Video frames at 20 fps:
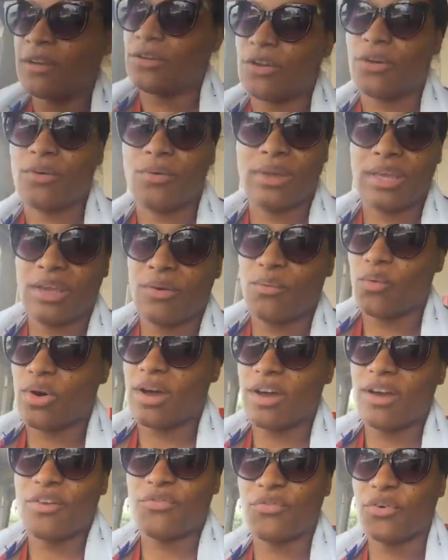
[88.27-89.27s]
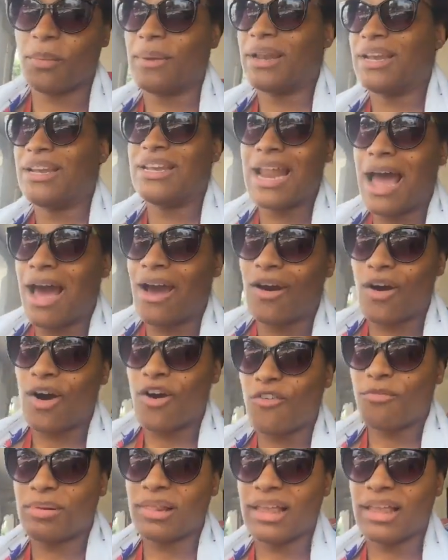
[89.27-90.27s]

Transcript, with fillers: Don't get one from a knockoff